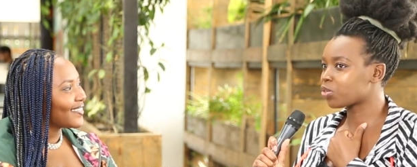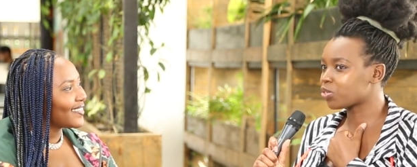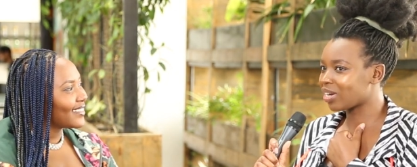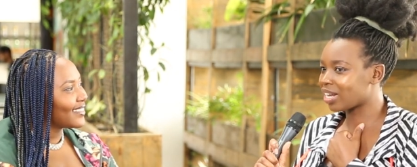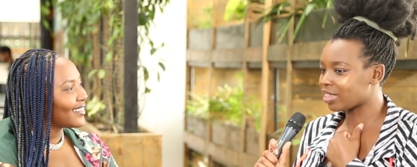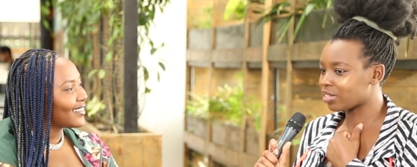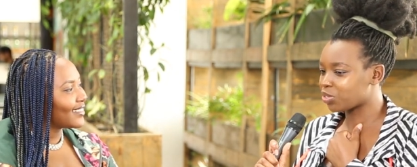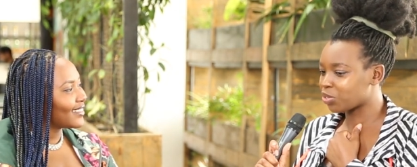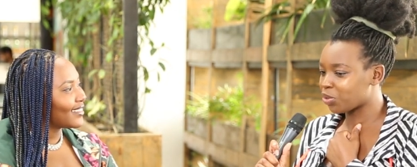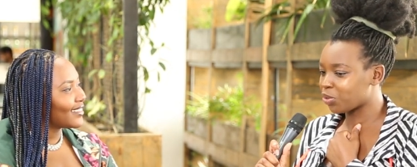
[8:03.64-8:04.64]
Speaker 1: also another
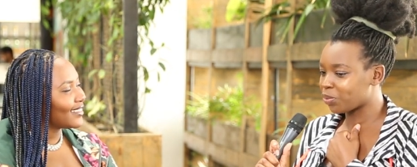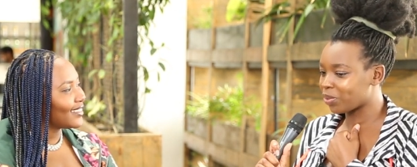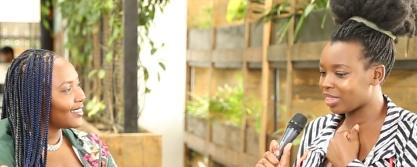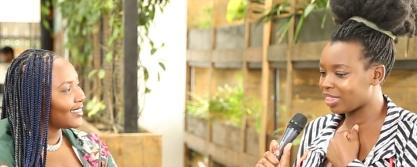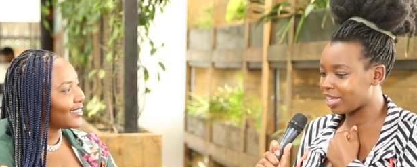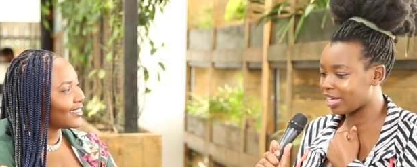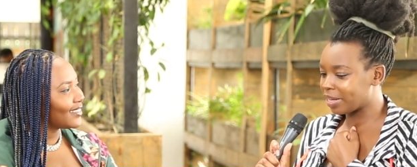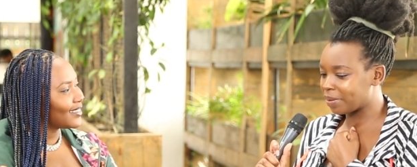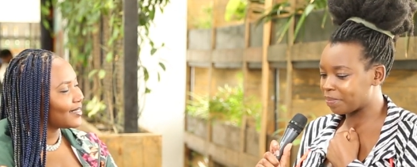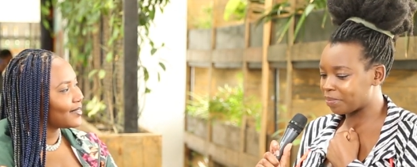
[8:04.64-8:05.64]
song with
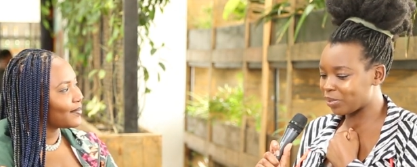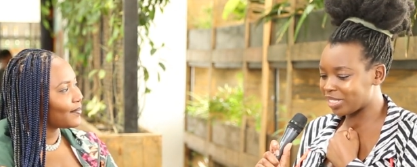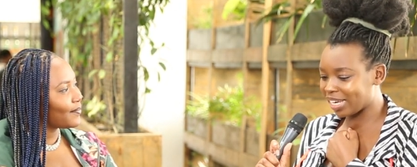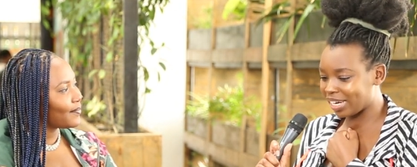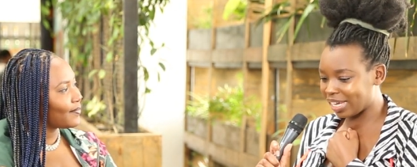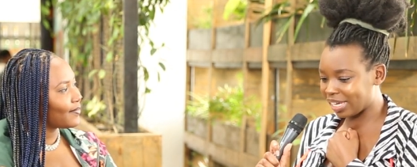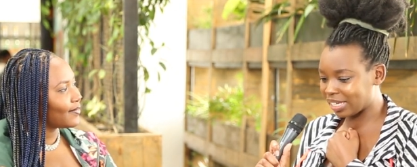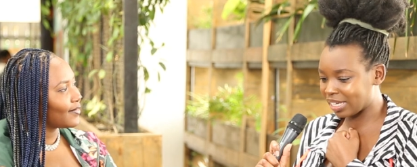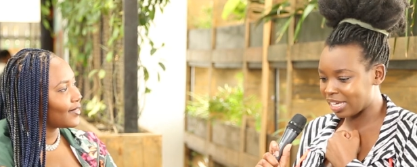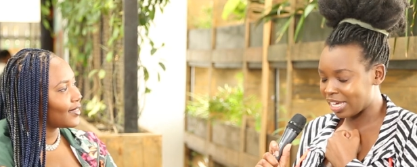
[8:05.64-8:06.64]
um, which I
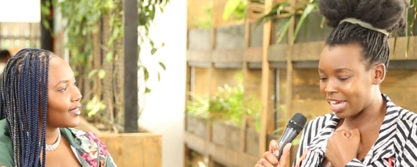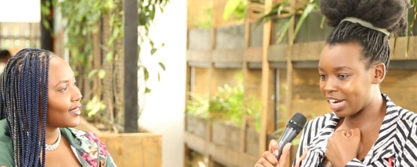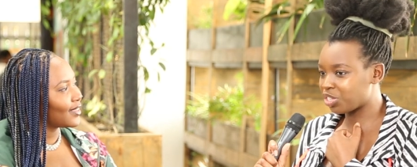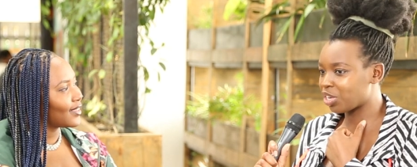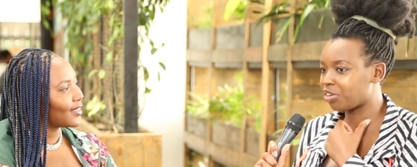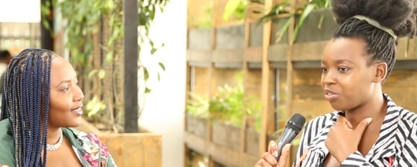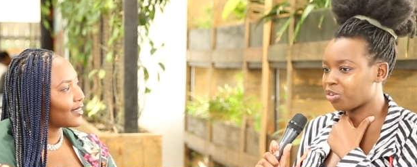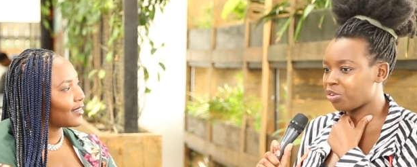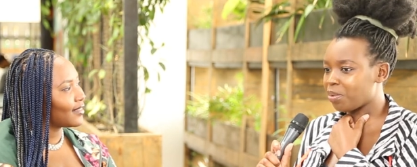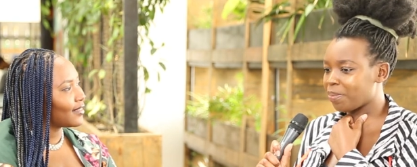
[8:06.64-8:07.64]
like and I, I
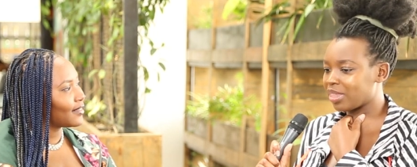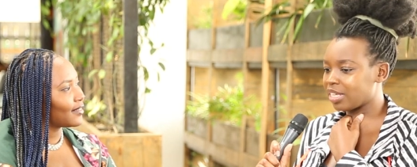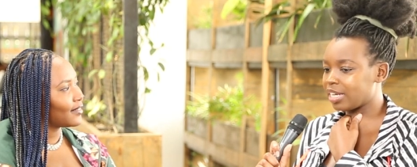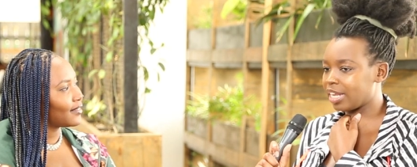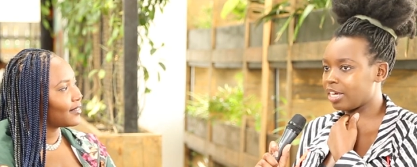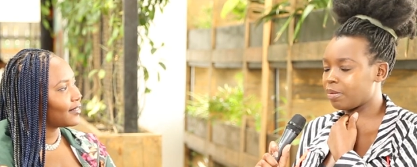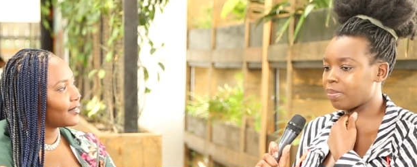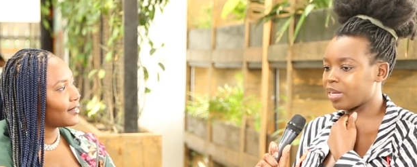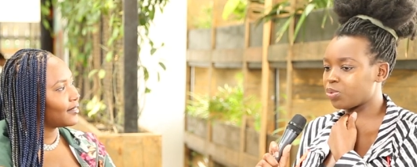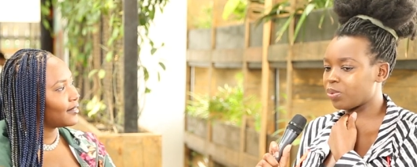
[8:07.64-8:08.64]
don't remember the name,
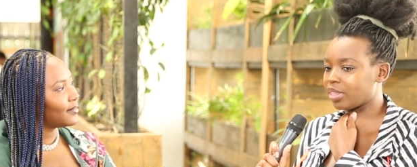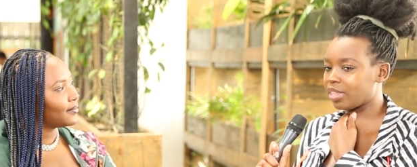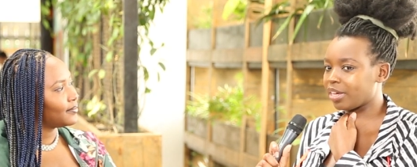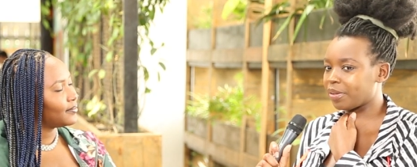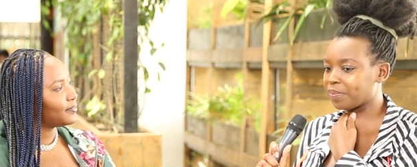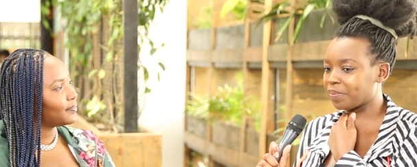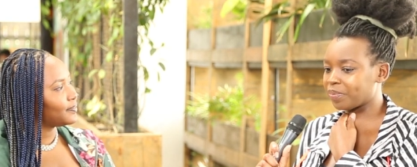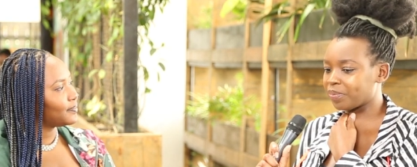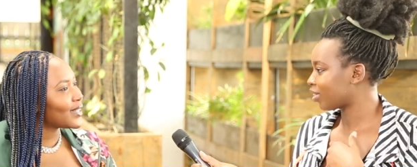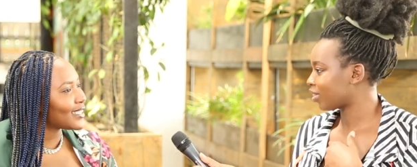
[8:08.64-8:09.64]
but with um,
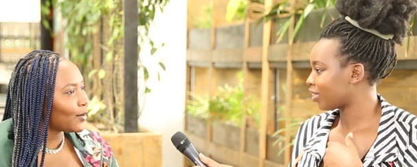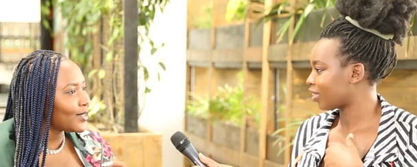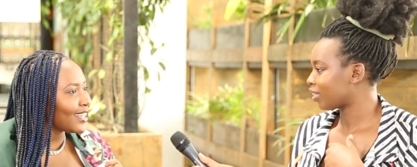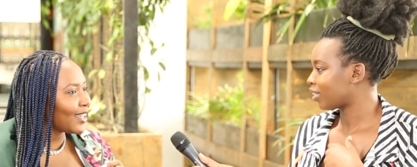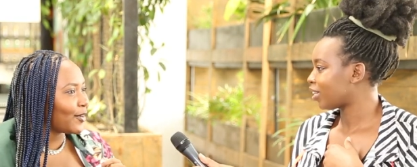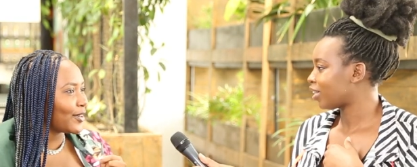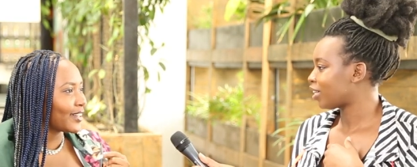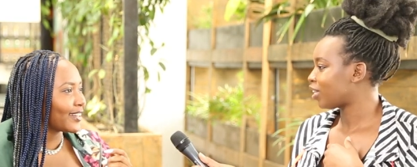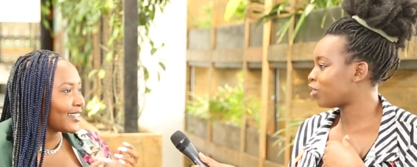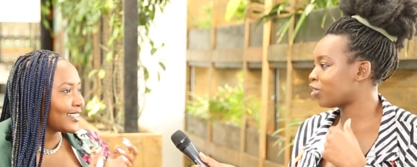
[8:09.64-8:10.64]
Speaker 2: Masauti
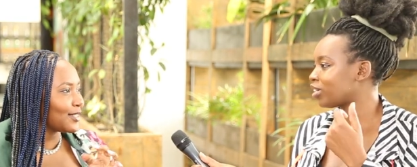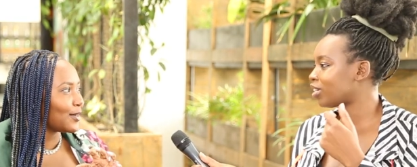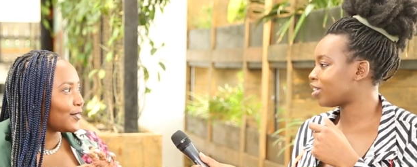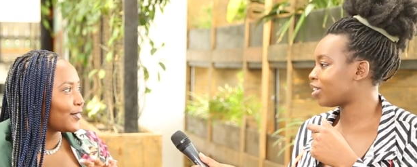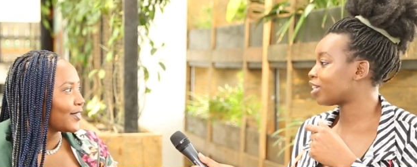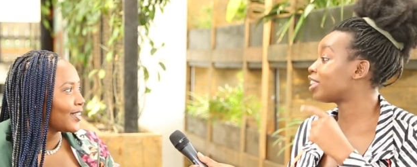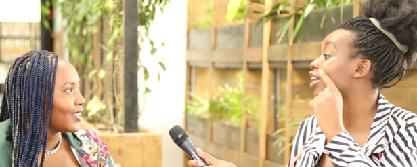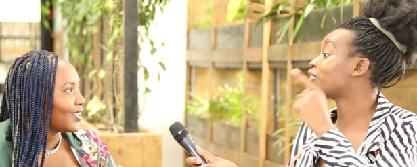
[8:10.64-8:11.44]
or Kristoff. The